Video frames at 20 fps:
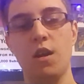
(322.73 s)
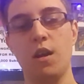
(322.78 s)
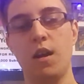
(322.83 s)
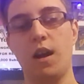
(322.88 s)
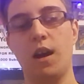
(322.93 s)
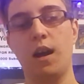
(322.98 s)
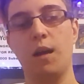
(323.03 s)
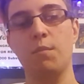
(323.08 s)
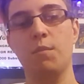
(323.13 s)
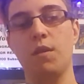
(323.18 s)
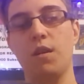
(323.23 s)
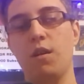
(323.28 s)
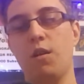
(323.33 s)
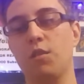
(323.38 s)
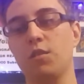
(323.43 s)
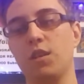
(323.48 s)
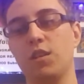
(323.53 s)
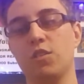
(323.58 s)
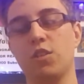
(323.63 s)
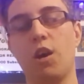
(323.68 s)

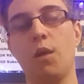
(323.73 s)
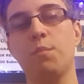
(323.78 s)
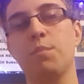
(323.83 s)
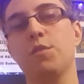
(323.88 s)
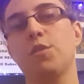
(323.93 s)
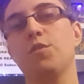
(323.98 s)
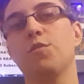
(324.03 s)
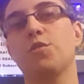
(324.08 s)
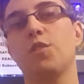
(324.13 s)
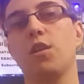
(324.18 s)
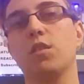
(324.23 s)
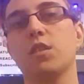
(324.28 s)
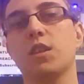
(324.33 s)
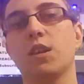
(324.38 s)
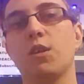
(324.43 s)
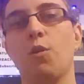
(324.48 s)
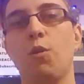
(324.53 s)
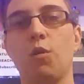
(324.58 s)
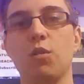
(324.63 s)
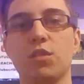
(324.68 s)
On the top, you've got the
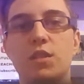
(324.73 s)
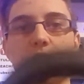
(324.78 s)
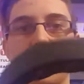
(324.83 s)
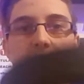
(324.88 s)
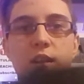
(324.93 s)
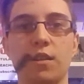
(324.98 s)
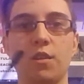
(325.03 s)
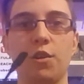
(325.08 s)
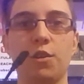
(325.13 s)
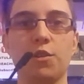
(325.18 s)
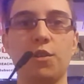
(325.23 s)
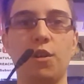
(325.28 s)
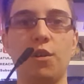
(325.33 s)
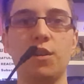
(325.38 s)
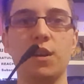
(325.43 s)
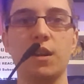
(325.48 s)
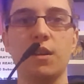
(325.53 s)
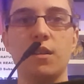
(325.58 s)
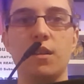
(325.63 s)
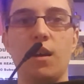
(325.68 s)
Corsair logo
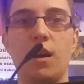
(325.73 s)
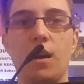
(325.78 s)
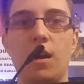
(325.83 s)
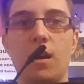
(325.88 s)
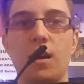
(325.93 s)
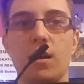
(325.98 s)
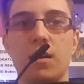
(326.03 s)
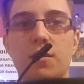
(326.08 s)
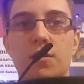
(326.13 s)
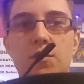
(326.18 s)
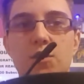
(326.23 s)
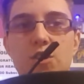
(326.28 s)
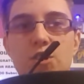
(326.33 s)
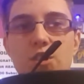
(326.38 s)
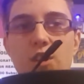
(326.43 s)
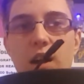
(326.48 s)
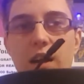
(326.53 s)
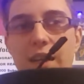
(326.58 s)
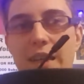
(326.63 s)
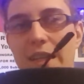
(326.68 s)
in
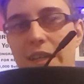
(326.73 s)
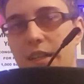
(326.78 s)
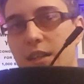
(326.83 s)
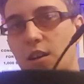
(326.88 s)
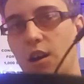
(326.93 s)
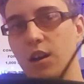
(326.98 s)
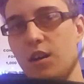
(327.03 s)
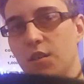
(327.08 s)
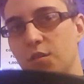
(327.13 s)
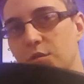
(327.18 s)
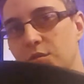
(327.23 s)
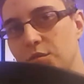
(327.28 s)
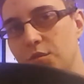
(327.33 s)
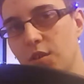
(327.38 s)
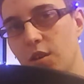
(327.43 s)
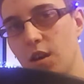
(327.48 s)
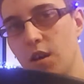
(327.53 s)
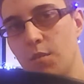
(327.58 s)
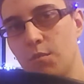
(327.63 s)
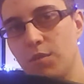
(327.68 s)
shiny kind of
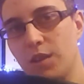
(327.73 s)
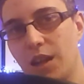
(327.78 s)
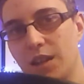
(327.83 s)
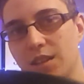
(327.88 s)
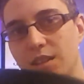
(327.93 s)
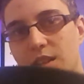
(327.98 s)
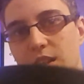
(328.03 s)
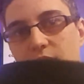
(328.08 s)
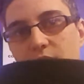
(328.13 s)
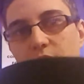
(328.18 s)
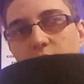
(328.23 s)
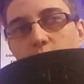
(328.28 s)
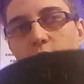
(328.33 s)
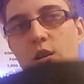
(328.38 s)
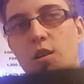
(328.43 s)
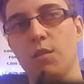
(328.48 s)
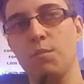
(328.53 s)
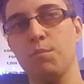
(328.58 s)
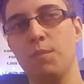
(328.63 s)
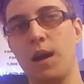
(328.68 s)
plastic
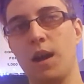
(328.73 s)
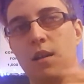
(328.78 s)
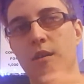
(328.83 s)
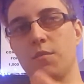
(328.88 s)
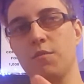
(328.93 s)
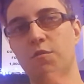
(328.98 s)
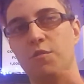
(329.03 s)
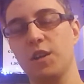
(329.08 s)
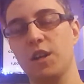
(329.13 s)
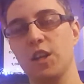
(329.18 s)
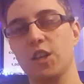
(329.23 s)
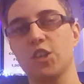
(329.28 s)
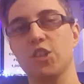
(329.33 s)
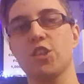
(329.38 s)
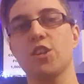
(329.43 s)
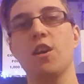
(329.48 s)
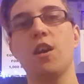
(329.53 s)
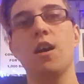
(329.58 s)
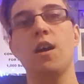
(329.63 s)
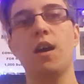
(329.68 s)
on a matte
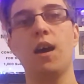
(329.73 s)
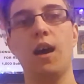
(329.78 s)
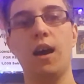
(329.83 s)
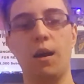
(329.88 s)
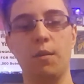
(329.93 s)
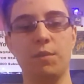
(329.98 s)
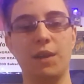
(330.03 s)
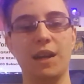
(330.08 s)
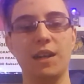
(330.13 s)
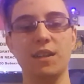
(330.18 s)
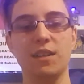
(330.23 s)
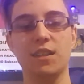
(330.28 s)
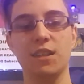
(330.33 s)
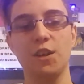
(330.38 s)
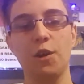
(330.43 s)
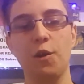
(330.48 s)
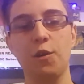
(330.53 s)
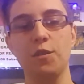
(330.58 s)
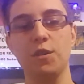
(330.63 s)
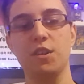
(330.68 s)
finish. That is
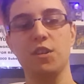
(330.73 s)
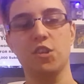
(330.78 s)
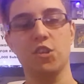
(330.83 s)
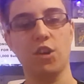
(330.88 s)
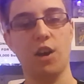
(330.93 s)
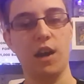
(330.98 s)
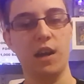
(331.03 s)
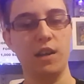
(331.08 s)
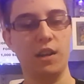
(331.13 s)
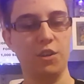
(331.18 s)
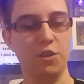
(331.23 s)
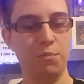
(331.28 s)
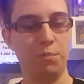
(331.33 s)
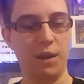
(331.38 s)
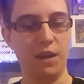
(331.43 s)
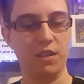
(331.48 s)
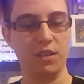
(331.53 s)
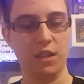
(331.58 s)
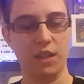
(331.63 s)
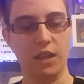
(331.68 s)
the only shine that you
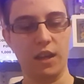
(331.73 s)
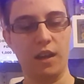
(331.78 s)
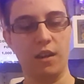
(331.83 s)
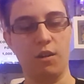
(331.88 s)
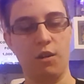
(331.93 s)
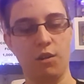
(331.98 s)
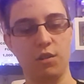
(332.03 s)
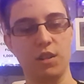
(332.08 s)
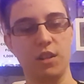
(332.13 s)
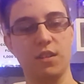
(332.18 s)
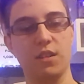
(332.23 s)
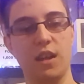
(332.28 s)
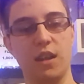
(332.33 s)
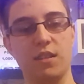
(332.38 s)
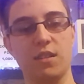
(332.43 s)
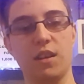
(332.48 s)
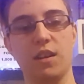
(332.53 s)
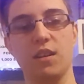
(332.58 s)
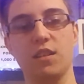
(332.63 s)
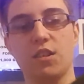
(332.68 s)
basically get on this
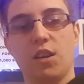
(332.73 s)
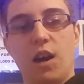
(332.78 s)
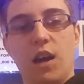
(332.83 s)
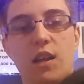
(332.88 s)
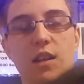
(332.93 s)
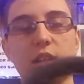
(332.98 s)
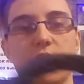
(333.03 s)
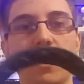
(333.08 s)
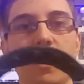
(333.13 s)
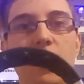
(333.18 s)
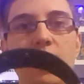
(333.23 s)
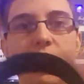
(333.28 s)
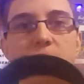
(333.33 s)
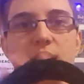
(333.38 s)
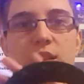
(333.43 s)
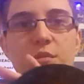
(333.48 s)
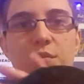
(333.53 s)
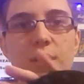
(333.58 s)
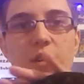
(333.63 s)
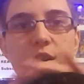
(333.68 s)
headset entirely. It's
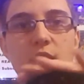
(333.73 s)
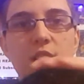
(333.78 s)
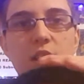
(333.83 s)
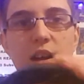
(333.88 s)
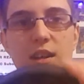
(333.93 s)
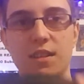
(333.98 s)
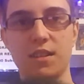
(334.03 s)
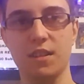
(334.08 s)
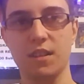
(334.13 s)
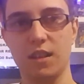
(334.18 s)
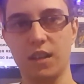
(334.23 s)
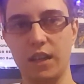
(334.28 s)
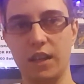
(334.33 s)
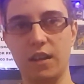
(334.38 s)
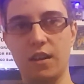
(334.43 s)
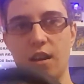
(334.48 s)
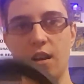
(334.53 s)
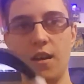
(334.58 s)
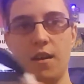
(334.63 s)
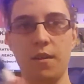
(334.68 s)
a very nice,
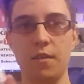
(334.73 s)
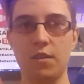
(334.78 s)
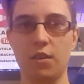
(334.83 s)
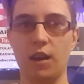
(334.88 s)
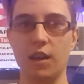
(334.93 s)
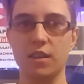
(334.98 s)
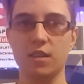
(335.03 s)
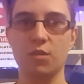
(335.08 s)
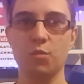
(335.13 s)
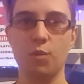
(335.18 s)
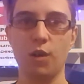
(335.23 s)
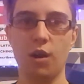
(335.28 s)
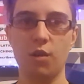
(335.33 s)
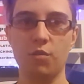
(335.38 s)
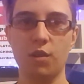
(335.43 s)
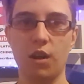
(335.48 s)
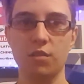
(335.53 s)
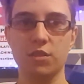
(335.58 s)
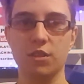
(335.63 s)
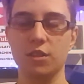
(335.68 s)
sleek, nice,
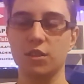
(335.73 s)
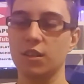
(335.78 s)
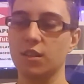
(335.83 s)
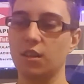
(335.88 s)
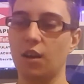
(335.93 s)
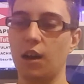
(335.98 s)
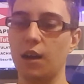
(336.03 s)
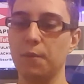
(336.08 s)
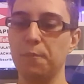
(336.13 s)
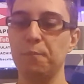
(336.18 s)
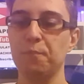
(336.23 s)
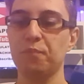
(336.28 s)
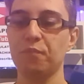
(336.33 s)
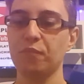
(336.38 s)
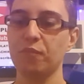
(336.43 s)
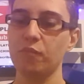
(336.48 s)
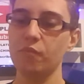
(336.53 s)
well-rounded design.